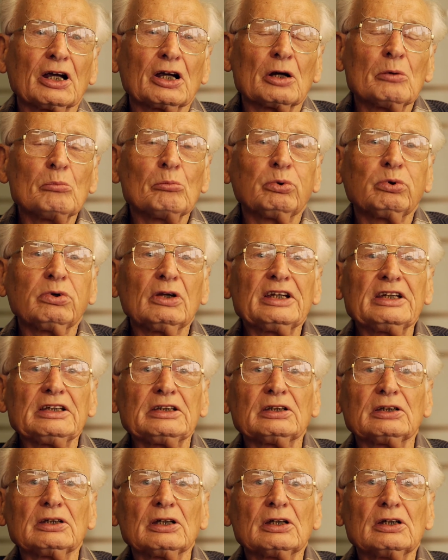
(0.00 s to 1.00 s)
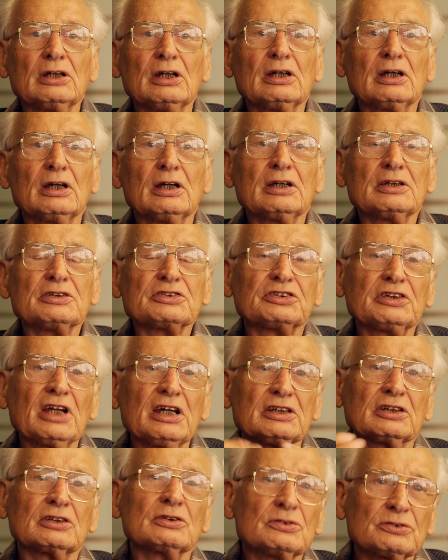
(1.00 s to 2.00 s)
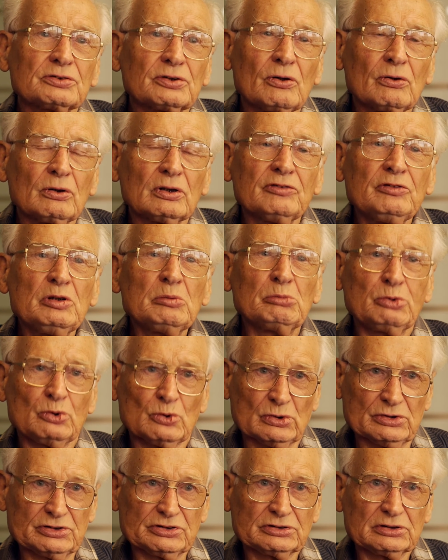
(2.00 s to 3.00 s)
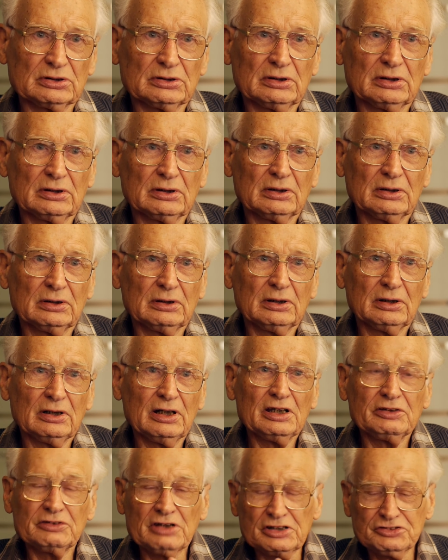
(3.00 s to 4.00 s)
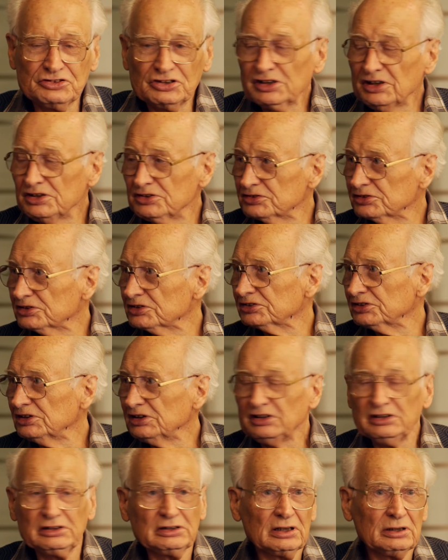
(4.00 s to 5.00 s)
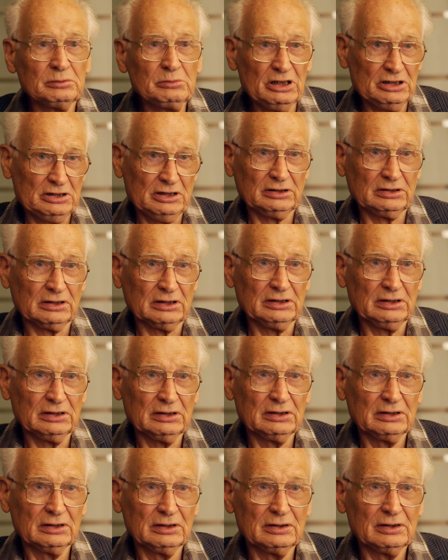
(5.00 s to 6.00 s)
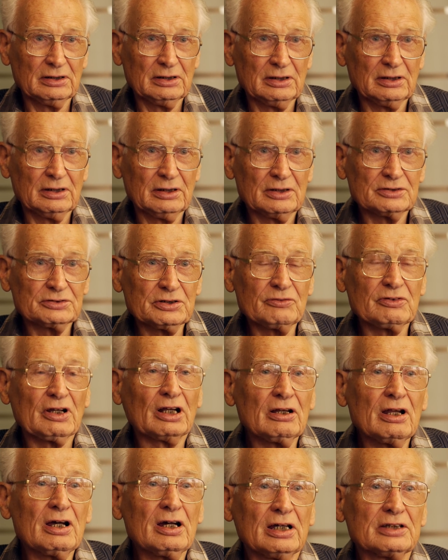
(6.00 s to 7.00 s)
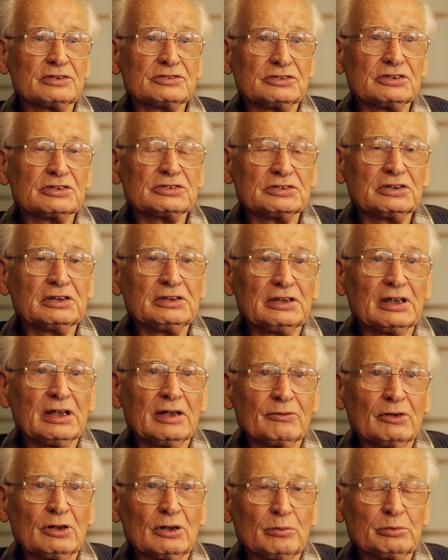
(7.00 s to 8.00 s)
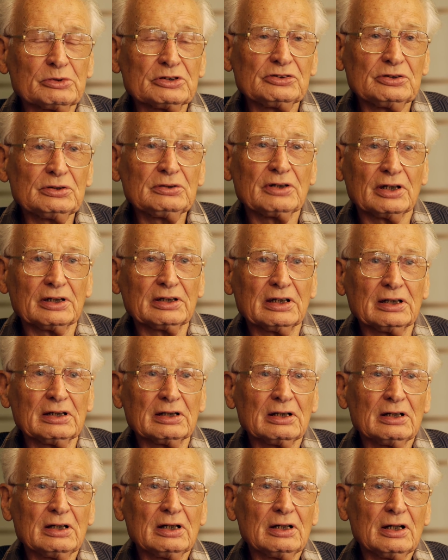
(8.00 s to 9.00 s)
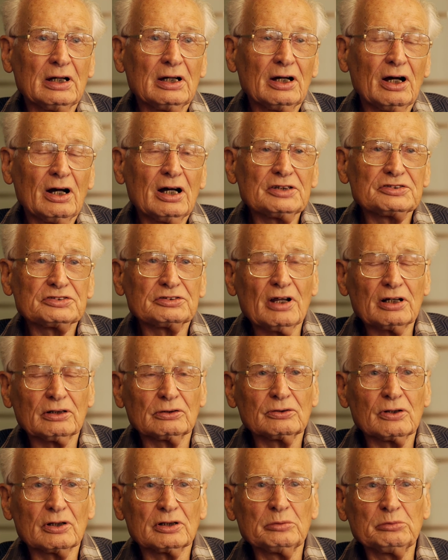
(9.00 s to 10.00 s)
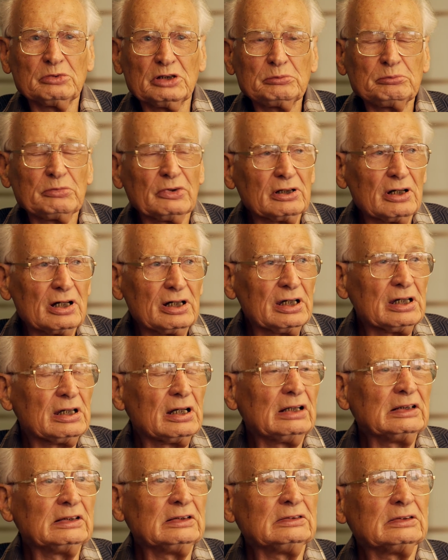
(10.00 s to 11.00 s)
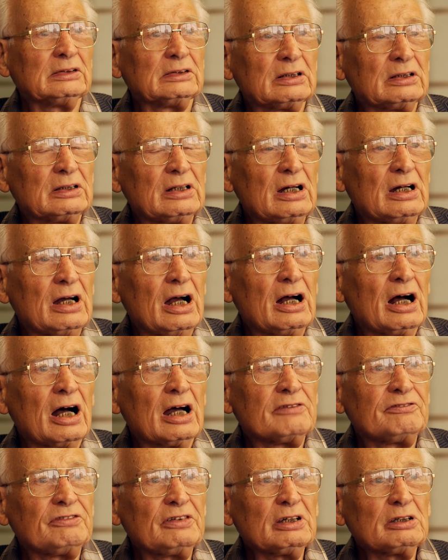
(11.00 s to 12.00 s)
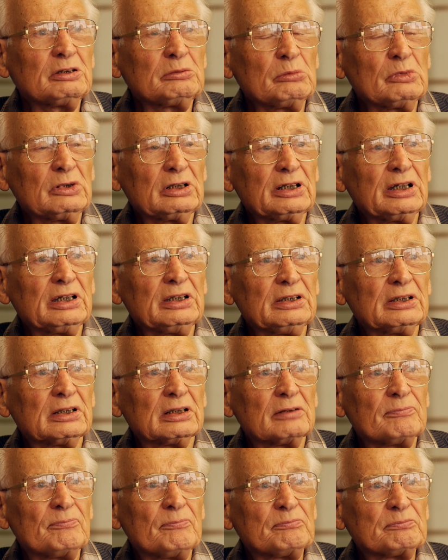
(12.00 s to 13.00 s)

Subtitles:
complete state control of imports. They changed the scene immediately. So the clients just didn't have an opportunity. I struggled on a bit, but I found I